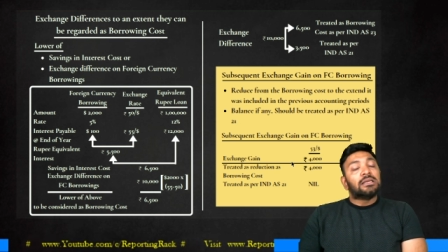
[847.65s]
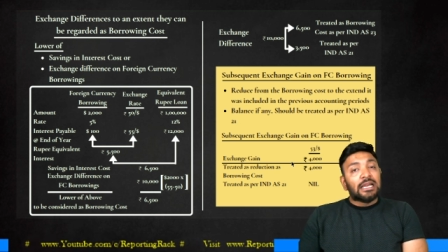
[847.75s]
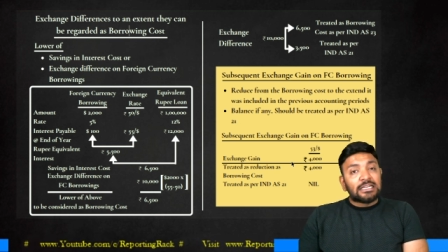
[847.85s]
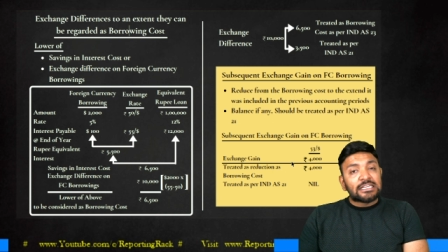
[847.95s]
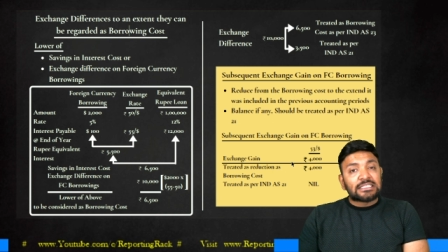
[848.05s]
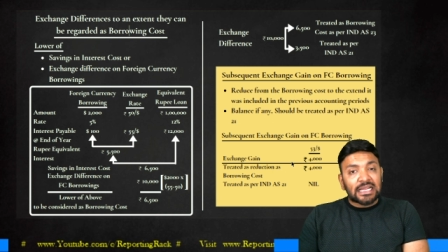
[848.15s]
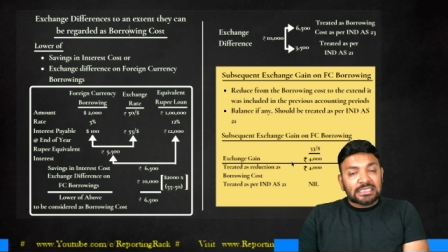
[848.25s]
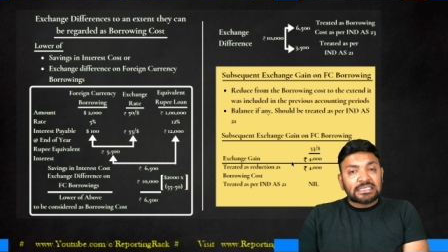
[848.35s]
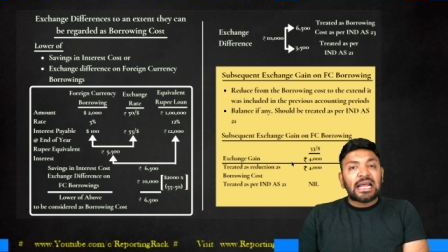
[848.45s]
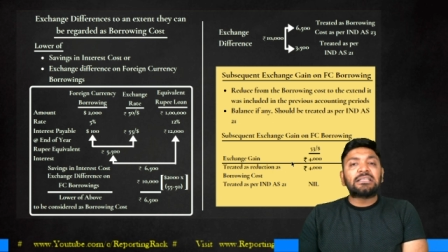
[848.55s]
It is less
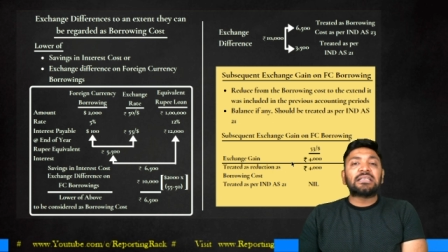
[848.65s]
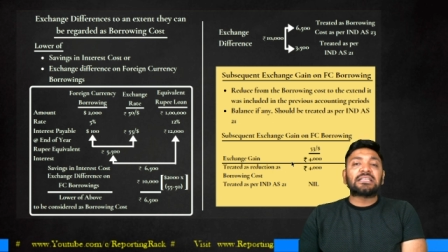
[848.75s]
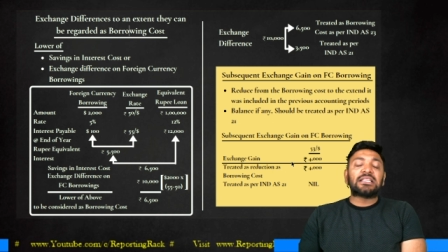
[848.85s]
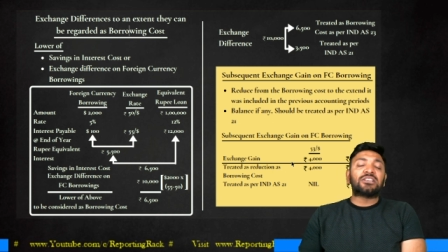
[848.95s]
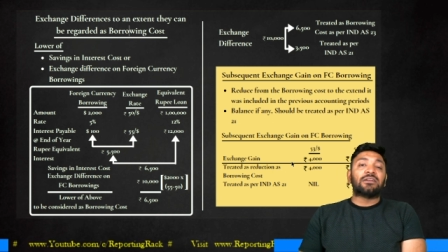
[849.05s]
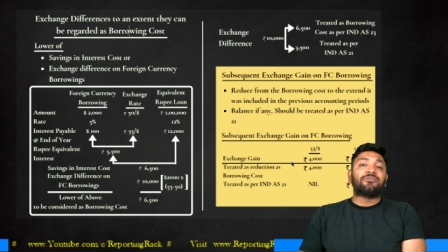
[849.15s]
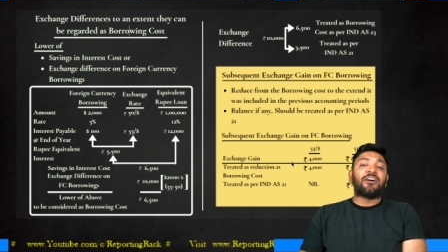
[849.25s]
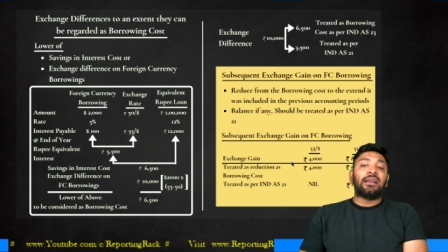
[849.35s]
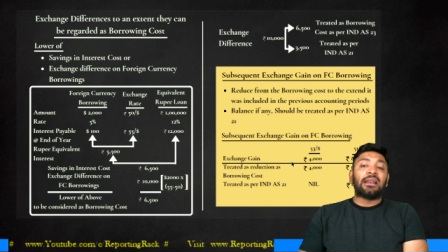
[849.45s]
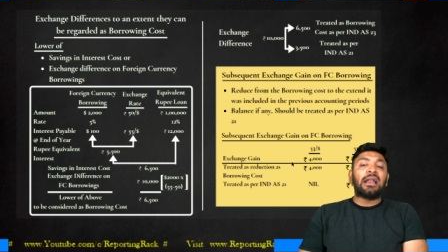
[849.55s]
than
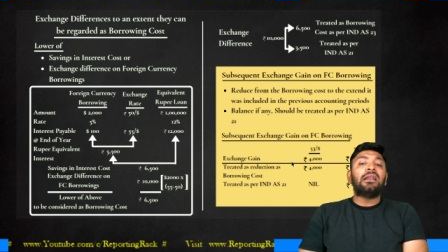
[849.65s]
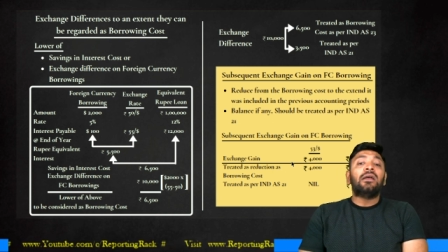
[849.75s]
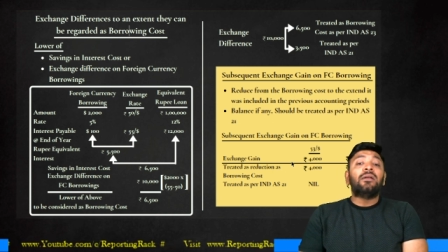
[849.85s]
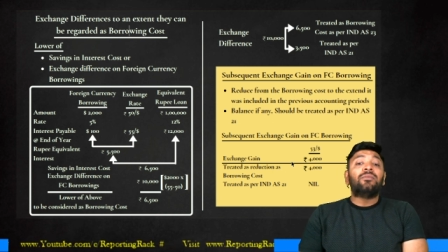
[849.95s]
6,500.